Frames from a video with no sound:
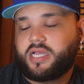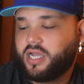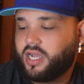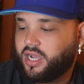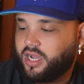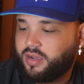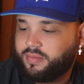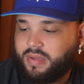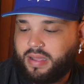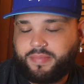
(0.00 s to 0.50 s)

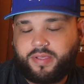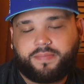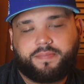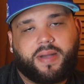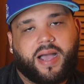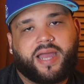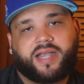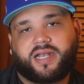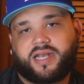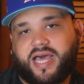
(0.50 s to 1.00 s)
um, i've been
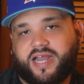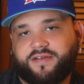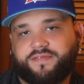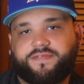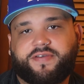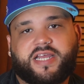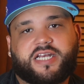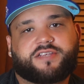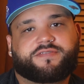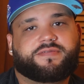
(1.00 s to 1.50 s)
buying a lot of
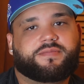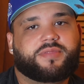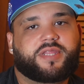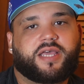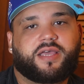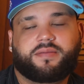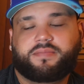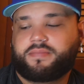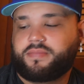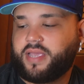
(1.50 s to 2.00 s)
fitters from
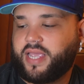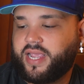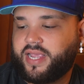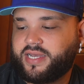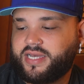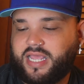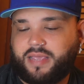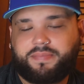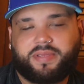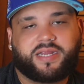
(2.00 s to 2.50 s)
them
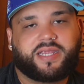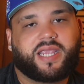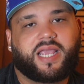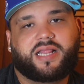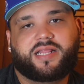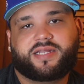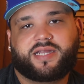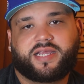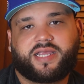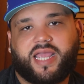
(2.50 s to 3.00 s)
and they've been
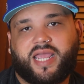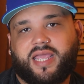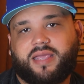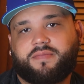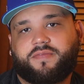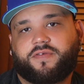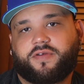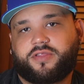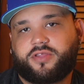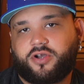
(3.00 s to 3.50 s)
killing the
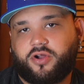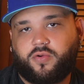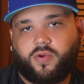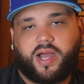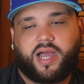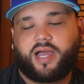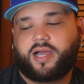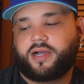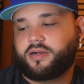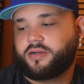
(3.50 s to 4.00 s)
game for a little
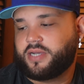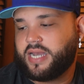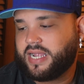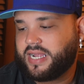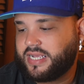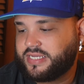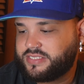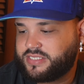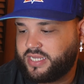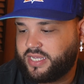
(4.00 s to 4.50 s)
while like
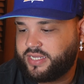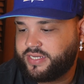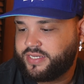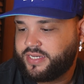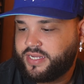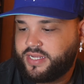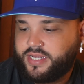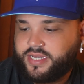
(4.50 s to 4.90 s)
i said